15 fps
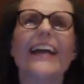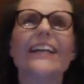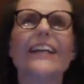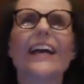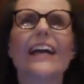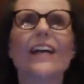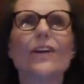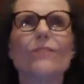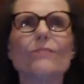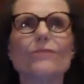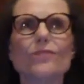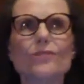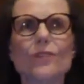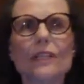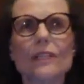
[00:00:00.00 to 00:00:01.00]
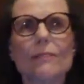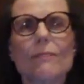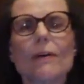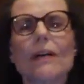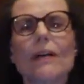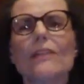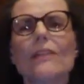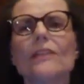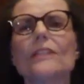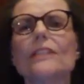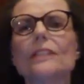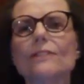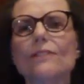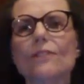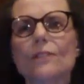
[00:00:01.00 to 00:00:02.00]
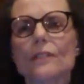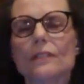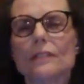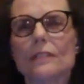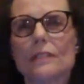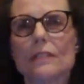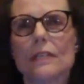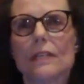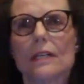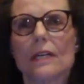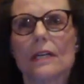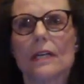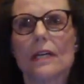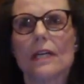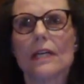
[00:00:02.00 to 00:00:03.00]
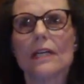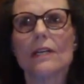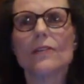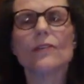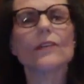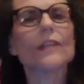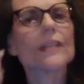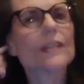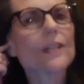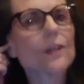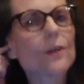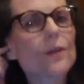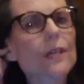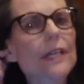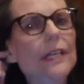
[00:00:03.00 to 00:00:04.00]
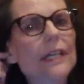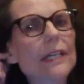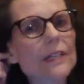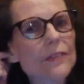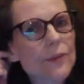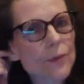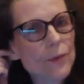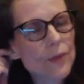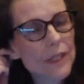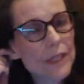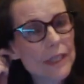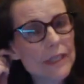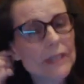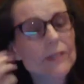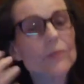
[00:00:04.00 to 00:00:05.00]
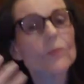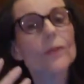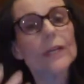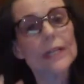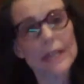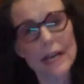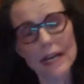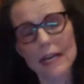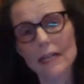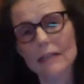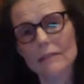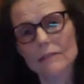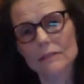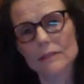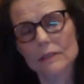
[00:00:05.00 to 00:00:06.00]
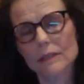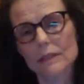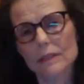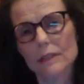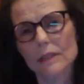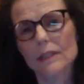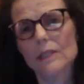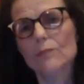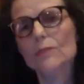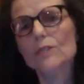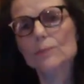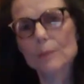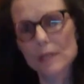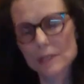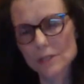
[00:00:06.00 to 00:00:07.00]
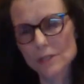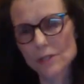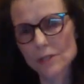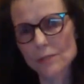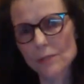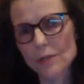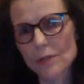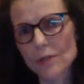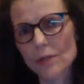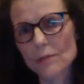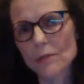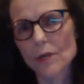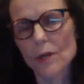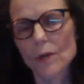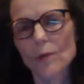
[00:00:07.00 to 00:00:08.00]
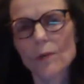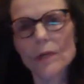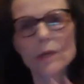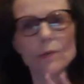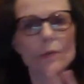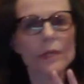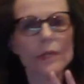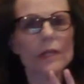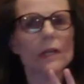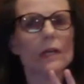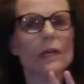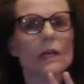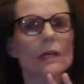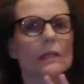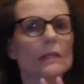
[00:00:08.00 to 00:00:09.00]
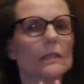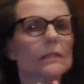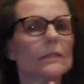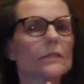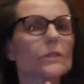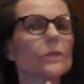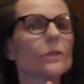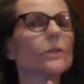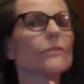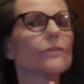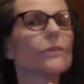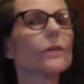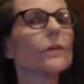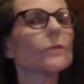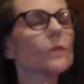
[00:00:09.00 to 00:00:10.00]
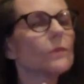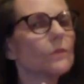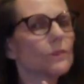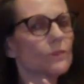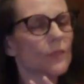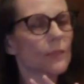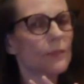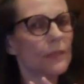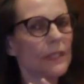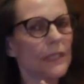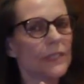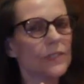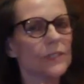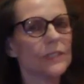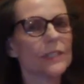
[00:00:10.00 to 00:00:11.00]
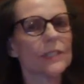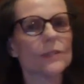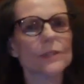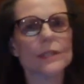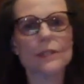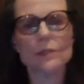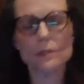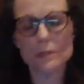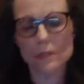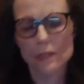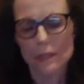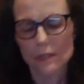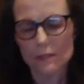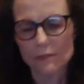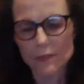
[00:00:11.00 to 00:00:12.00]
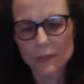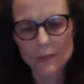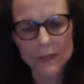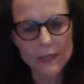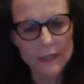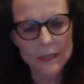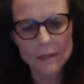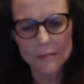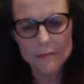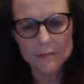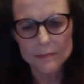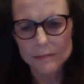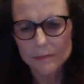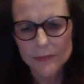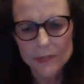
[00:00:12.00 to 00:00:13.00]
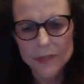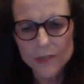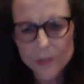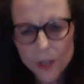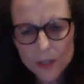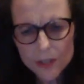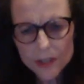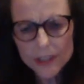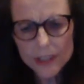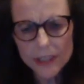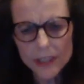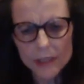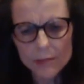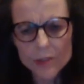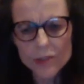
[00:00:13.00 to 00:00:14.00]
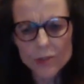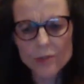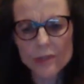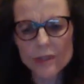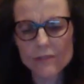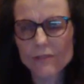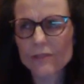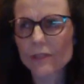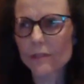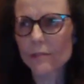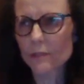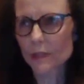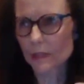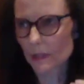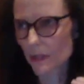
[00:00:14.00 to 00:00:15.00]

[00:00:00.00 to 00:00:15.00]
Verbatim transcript: and, and I'm struck by the difference in the hearing and in the reading that we have in response to your poem, where we are uh, going forward with trepidation, hearing your very um, startling imagery from